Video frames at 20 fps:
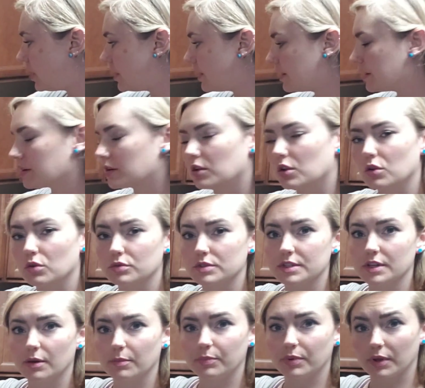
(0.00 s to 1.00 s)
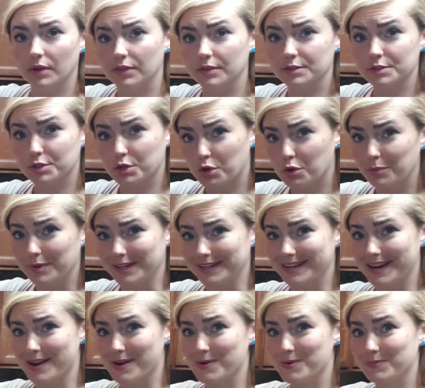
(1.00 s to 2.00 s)
a close-up on the scoby
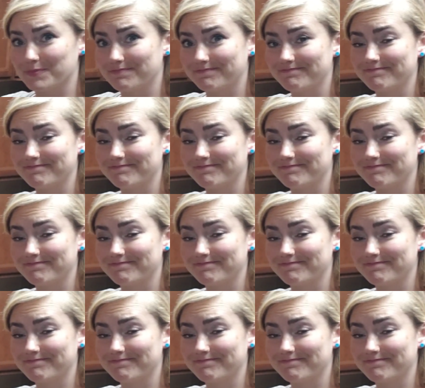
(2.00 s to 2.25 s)
now.